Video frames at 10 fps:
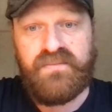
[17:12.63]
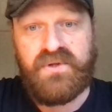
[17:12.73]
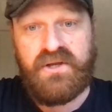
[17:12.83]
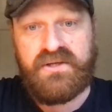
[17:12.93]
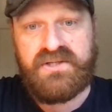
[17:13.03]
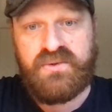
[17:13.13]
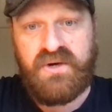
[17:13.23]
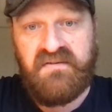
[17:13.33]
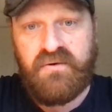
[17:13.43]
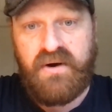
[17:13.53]
There's a
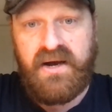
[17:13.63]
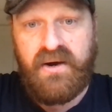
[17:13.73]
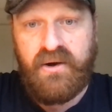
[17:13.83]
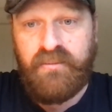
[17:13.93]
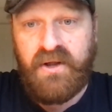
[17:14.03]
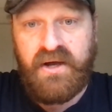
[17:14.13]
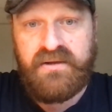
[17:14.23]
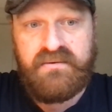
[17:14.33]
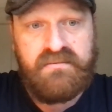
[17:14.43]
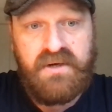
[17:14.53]
24-hour
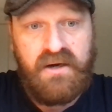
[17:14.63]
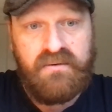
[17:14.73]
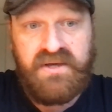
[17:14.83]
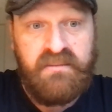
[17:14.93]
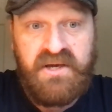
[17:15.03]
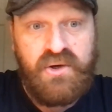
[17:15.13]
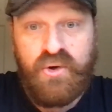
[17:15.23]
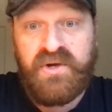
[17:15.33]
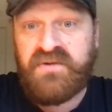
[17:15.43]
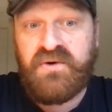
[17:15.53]
helpline. Give me a call
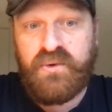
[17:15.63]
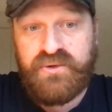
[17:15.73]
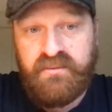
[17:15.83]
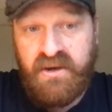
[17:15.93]
when you've called them.